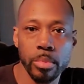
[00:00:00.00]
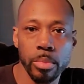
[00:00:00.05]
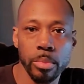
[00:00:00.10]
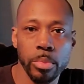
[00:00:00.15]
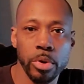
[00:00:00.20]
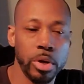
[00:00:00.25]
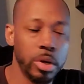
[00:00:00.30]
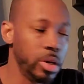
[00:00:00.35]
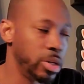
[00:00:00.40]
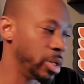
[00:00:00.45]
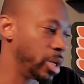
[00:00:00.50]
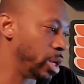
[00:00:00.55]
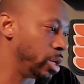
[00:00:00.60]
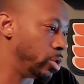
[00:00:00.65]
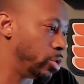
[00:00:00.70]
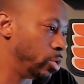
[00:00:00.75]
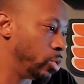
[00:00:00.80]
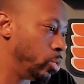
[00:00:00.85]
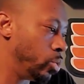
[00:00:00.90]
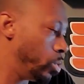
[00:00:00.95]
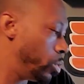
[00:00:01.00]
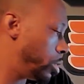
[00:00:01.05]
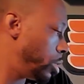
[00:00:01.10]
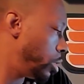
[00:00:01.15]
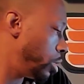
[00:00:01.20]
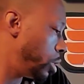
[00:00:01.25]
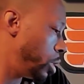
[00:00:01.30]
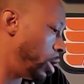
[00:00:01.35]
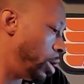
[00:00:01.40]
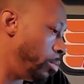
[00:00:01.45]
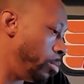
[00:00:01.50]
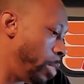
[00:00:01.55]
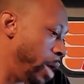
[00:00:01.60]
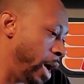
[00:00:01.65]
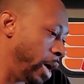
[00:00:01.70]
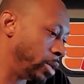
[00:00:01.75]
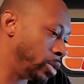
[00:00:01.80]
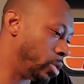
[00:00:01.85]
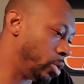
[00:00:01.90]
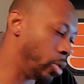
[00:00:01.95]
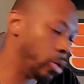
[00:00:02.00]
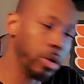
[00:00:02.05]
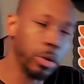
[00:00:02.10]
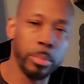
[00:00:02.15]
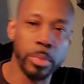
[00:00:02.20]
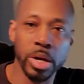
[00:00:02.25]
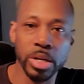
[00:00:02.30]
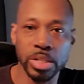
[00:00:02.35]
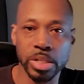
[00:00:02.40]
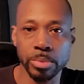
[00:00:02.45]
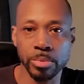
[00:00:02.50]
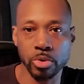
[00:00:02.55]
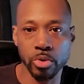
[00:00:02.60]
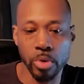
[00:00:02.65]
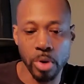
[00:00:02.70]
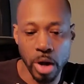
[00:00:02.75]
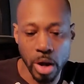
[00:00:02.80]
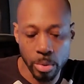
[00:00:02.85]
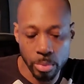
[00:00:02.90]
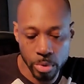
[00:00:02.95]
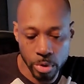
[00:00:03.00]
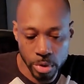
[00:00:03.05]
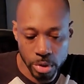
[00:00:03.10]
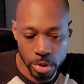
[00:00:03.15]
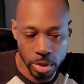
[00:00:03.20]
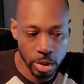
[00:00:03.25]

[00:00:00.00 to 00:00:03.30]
because I do get back to all of my subscribers.